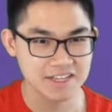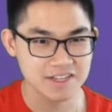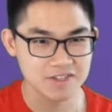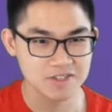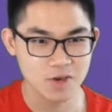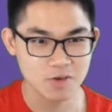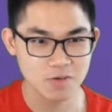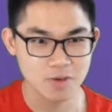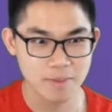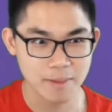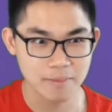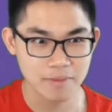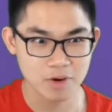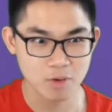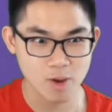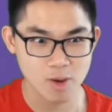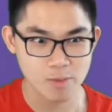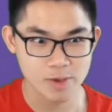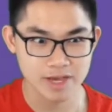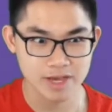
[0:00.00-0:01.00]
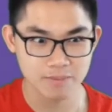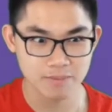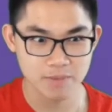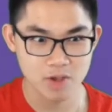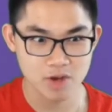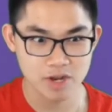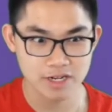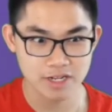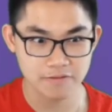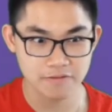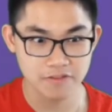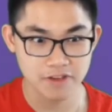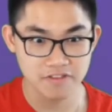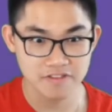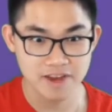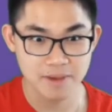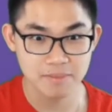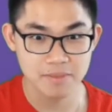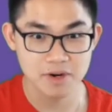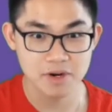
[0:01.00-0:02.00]
So remember, when we computed the 5th
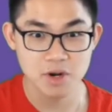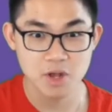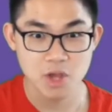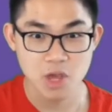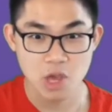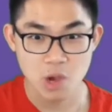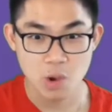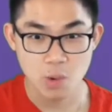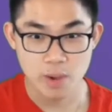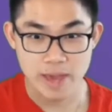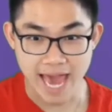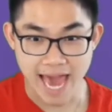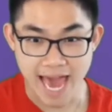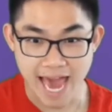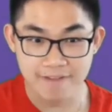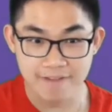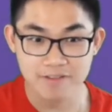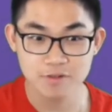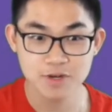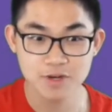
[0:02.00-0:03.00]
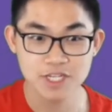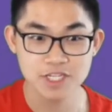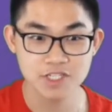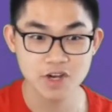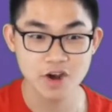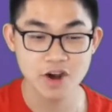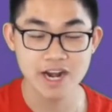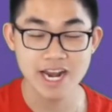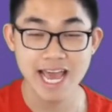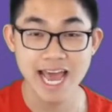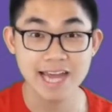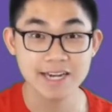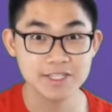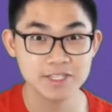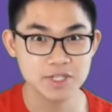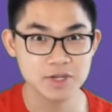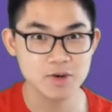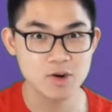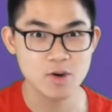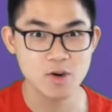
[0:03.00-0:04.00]
number, we have to restart at
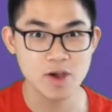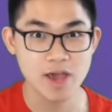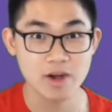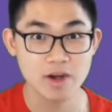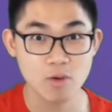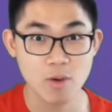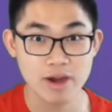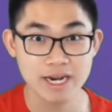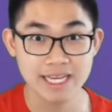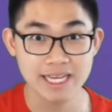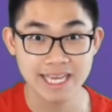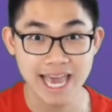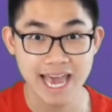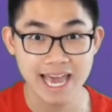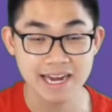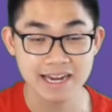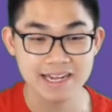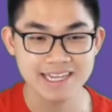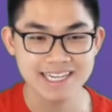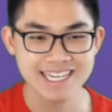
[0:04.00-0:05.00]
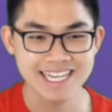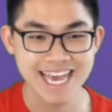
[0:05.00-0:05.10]
0 and 1 again.